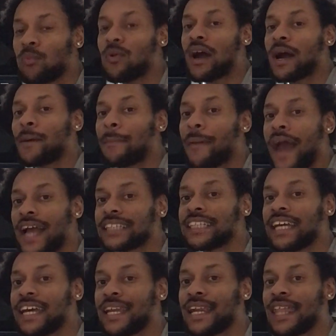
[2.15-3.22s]
Welcome back
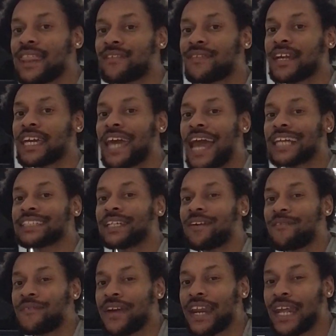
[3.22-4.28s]
to another
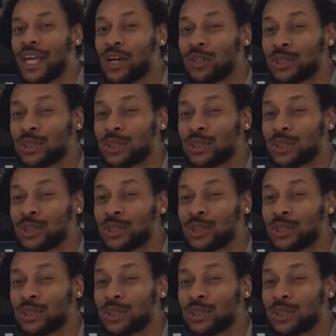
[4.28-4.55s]
reaction video.